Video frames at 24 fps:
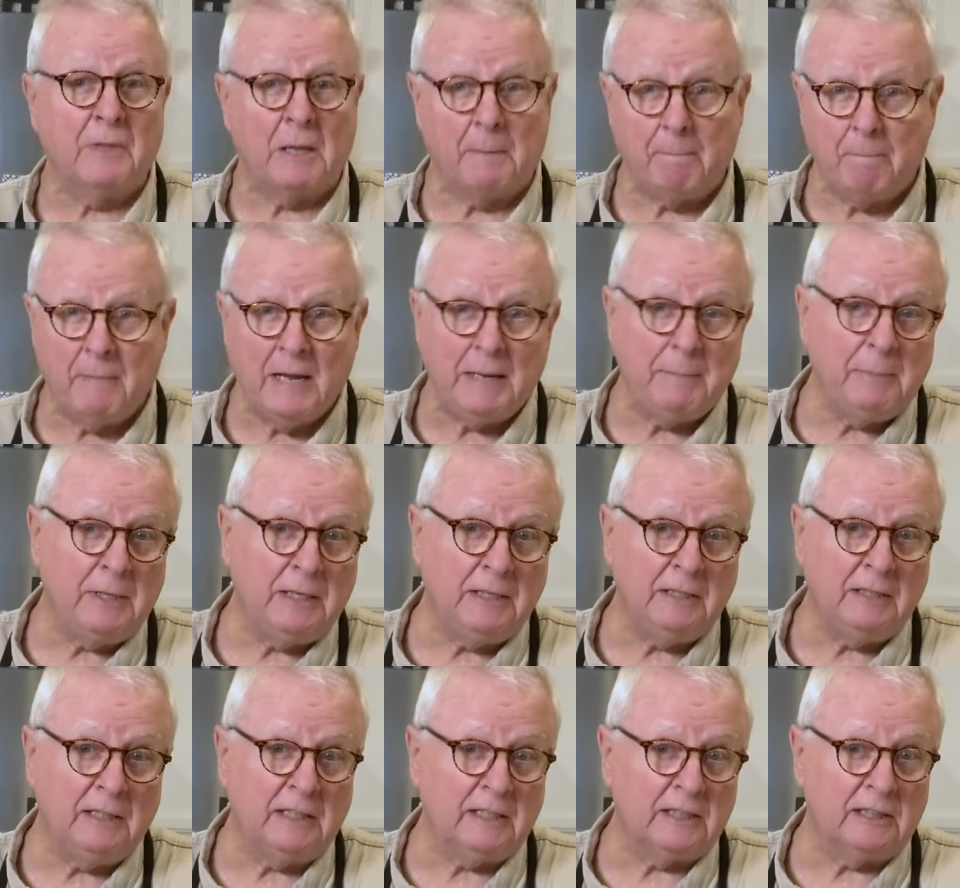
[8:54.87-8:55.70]

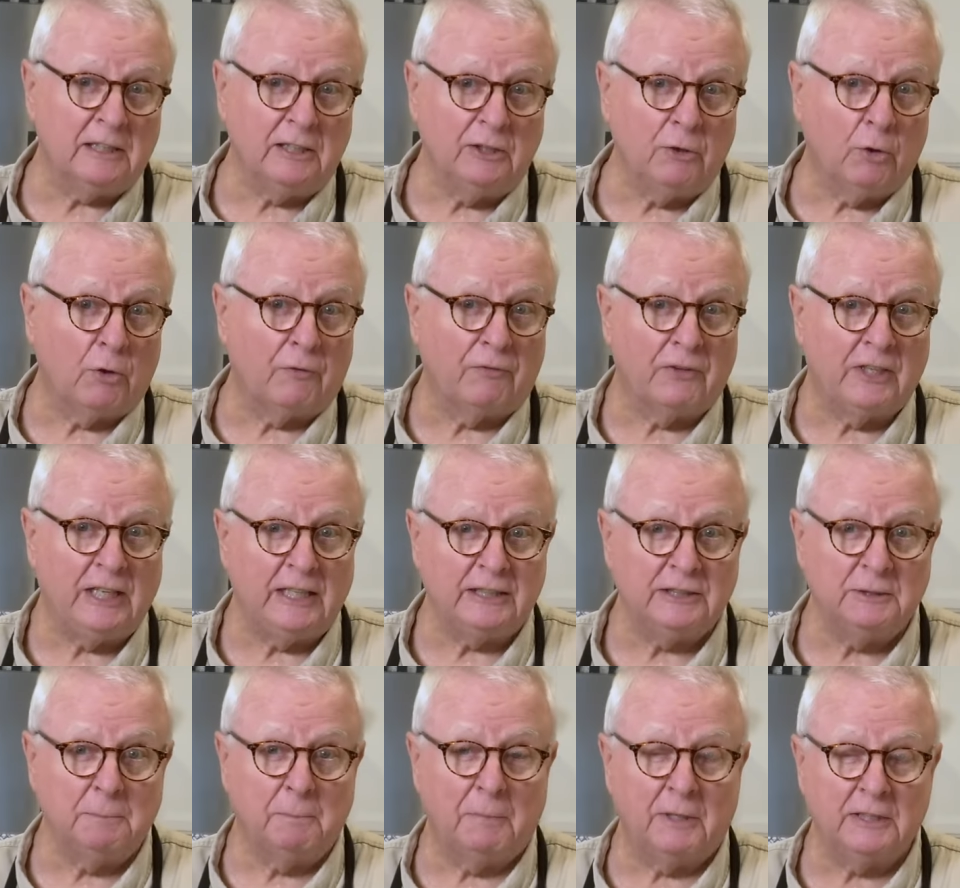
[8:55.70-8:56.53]
Maybe hit the
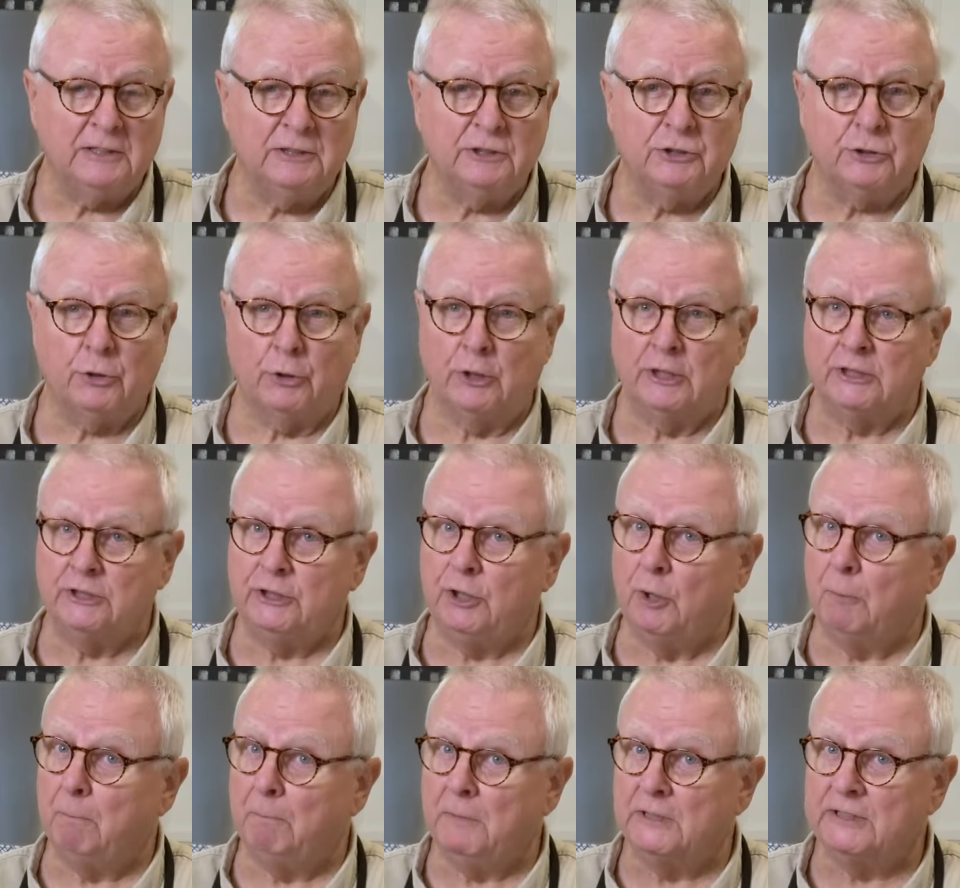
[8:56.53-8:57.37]
notification button so that you
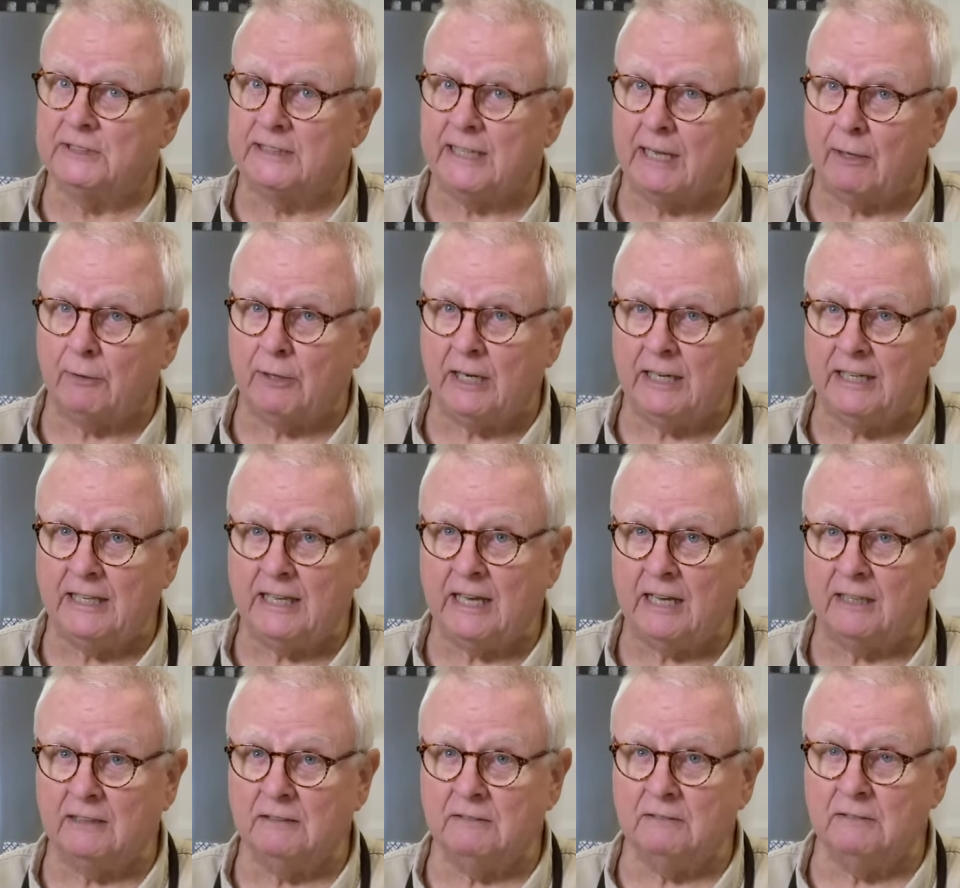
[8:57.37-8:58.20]
don't miss out
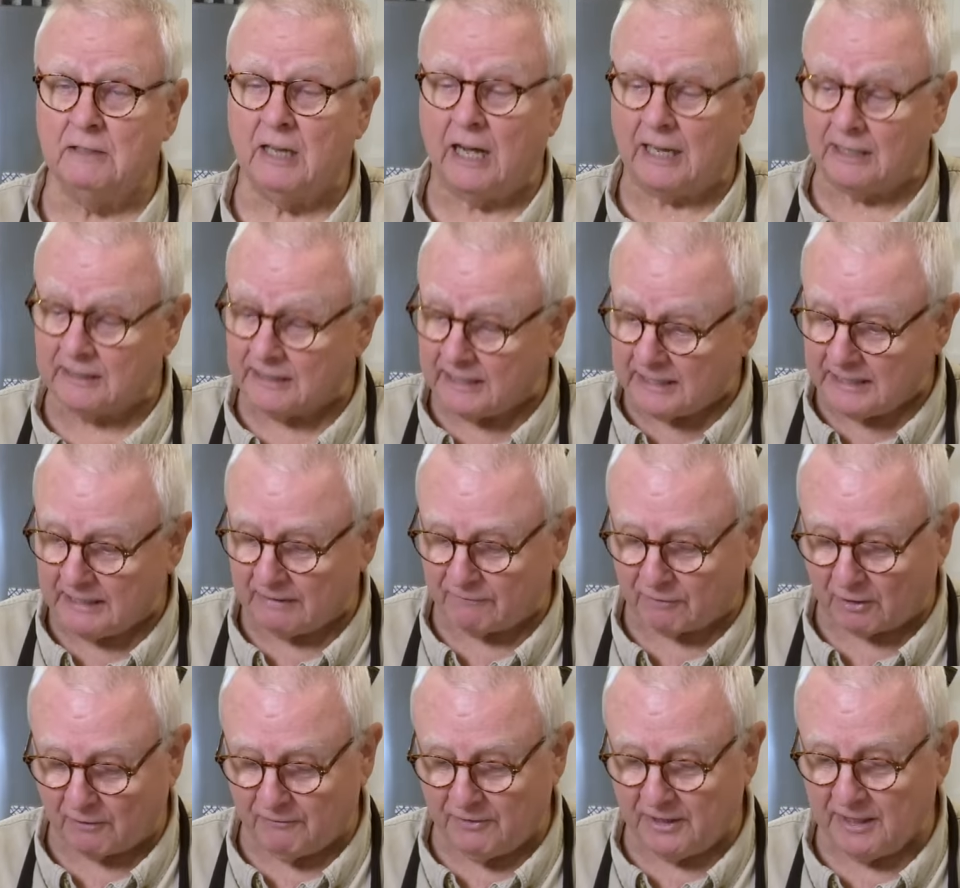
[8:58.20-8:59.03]
on any
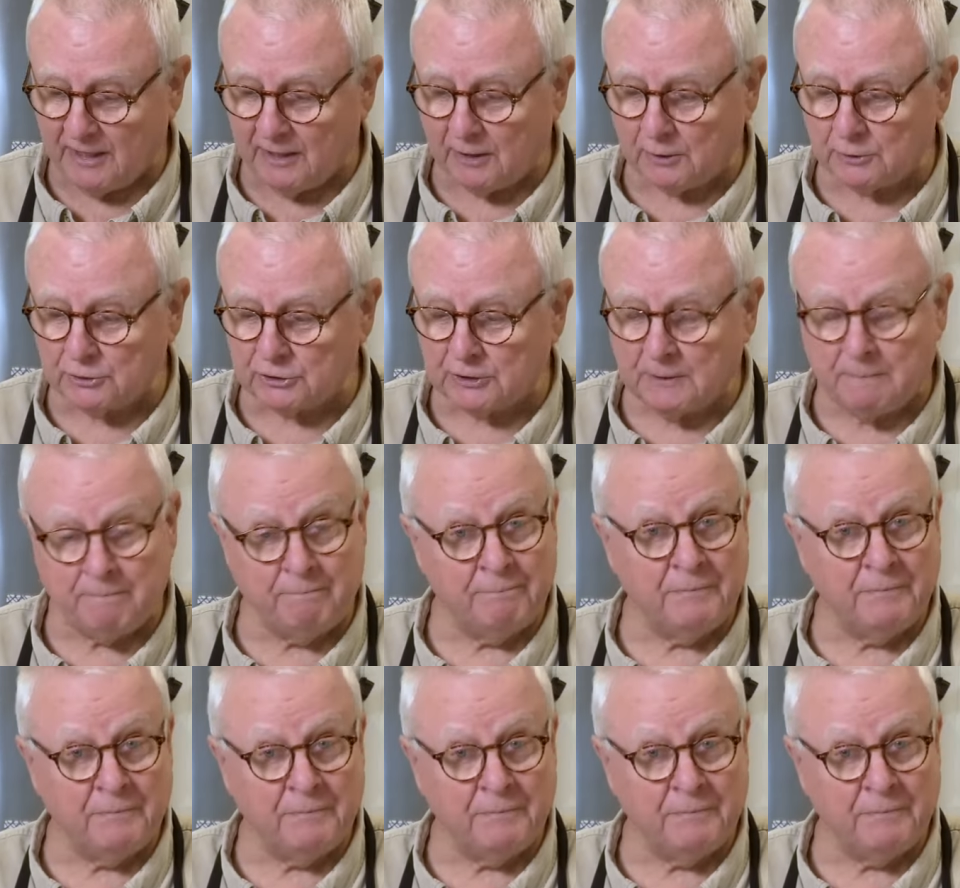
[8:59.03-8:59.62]
of our videos.